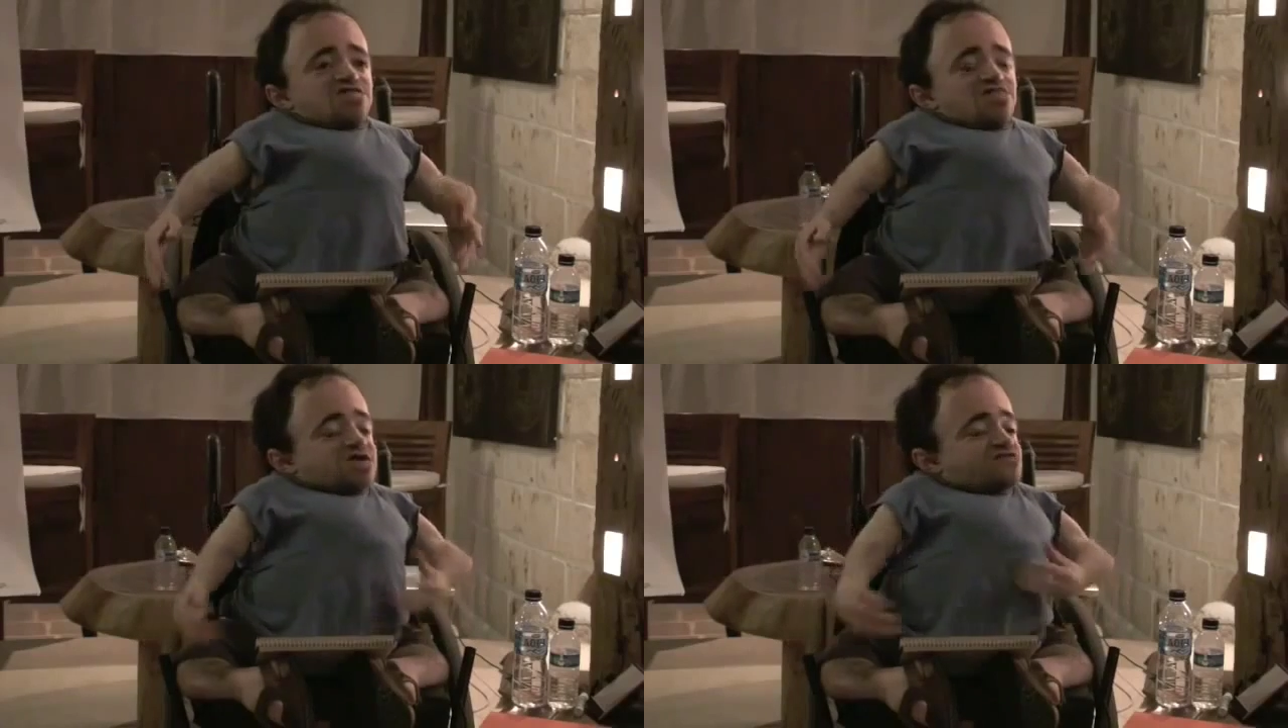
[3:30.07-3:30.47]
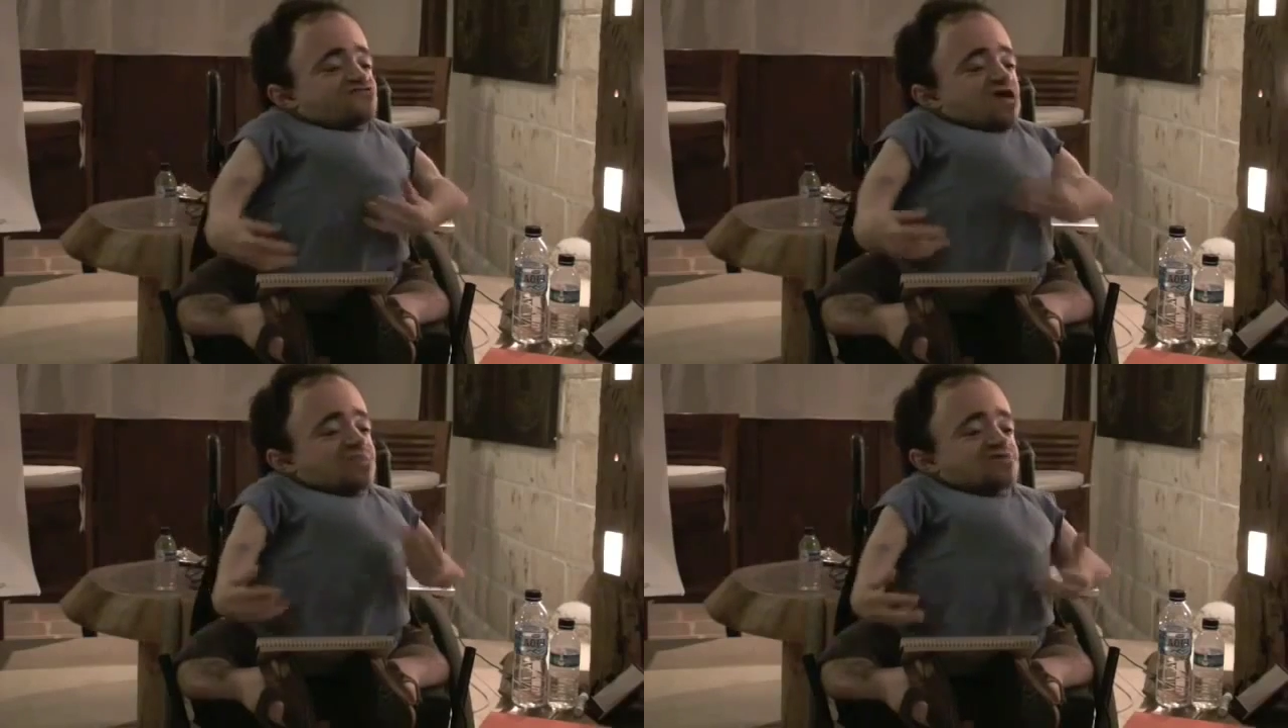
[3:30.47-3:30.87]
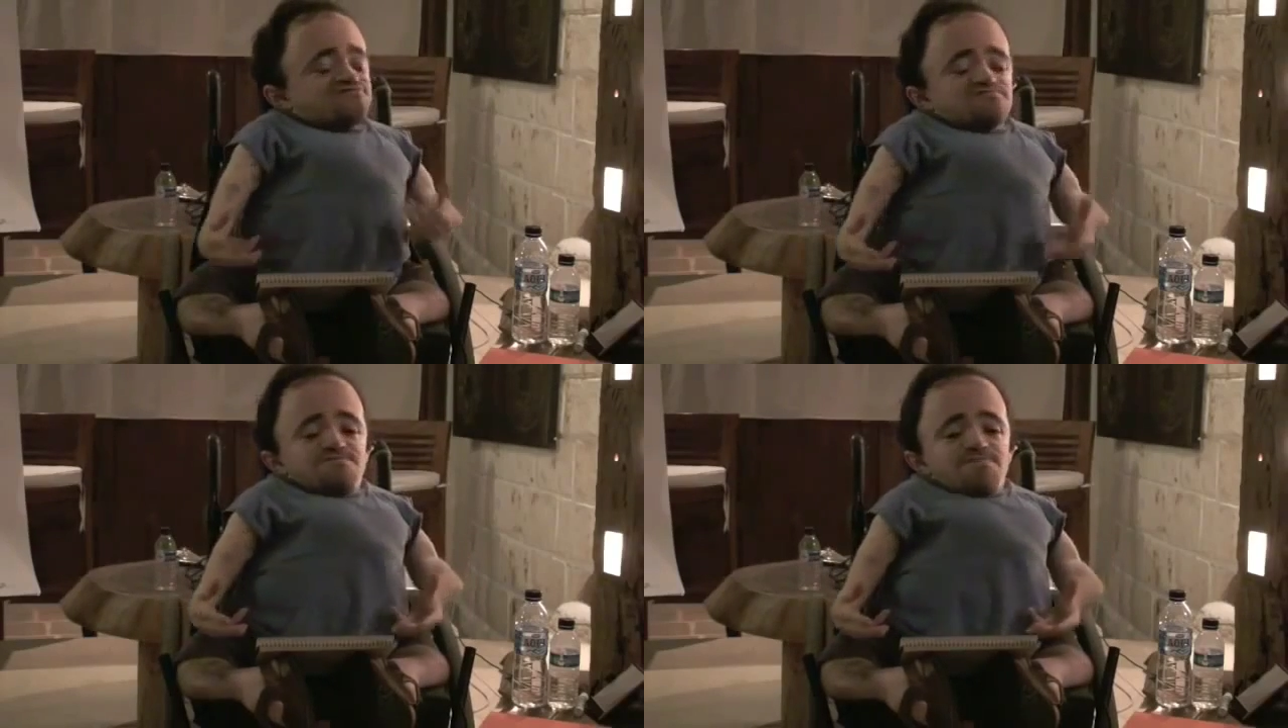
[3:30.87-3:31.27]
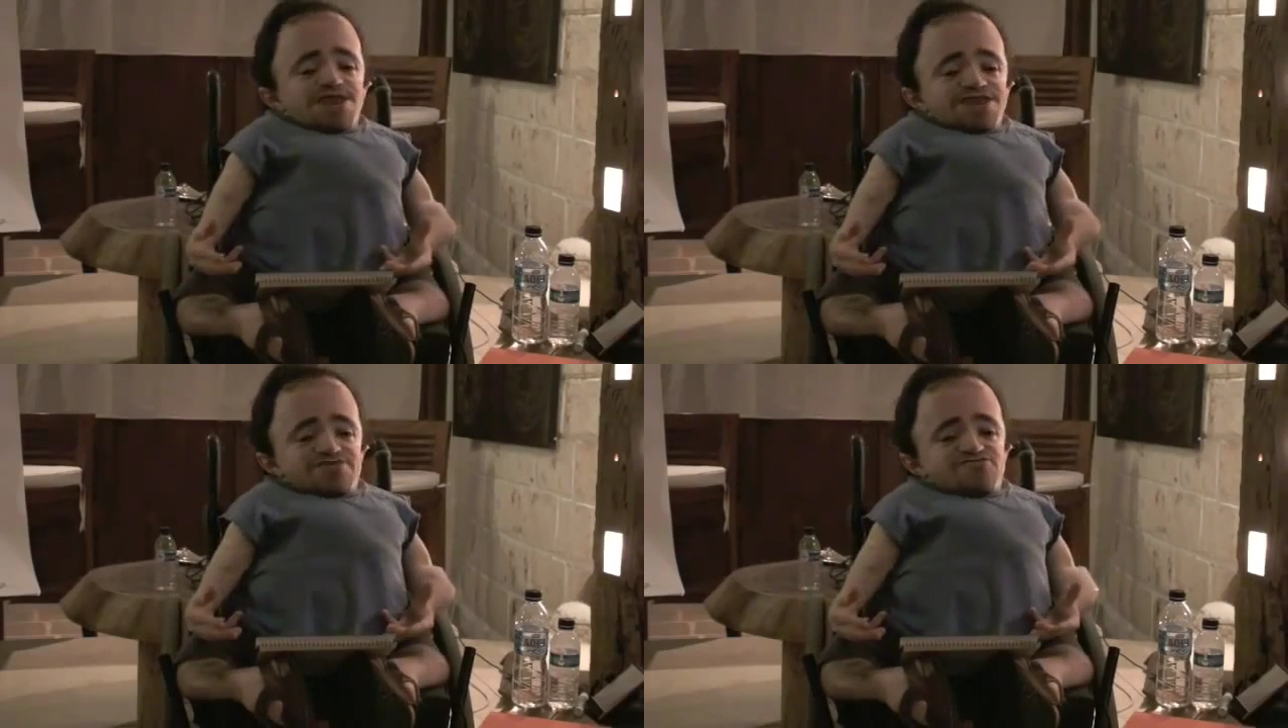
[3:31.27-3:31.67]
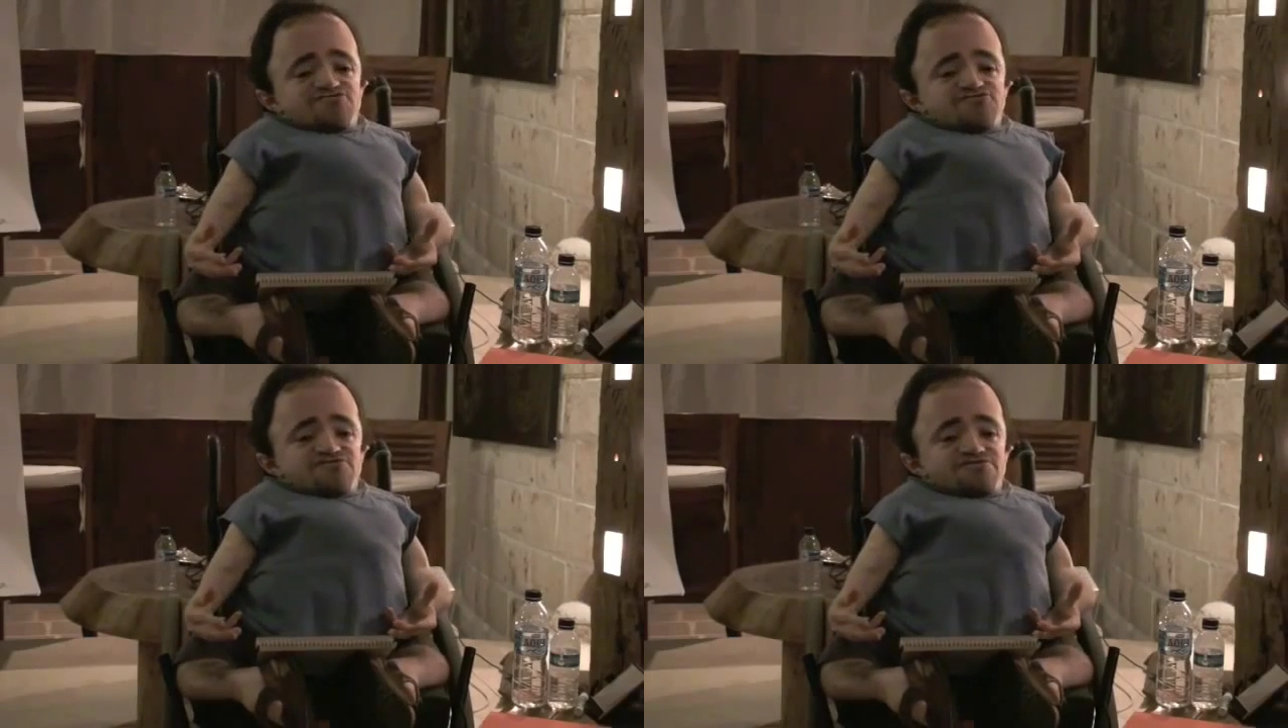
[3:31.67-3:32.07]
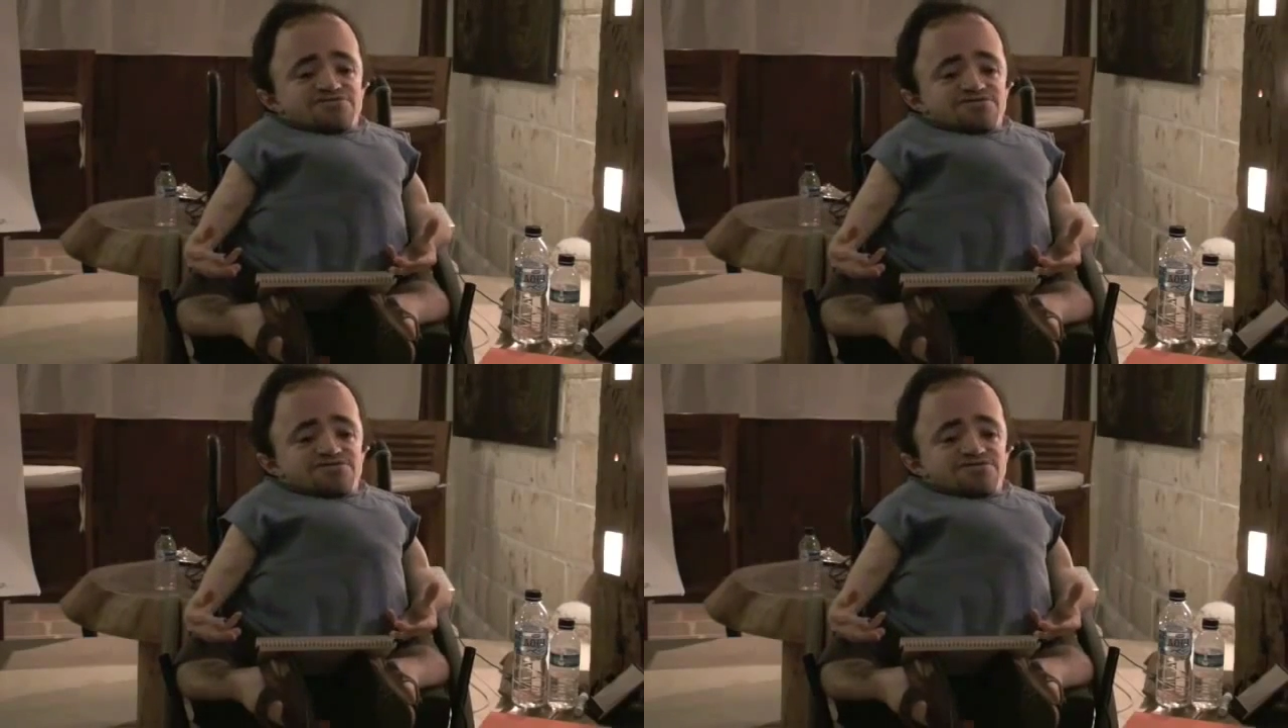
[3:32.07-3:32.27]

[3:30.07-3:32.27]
like it's coming from abundance.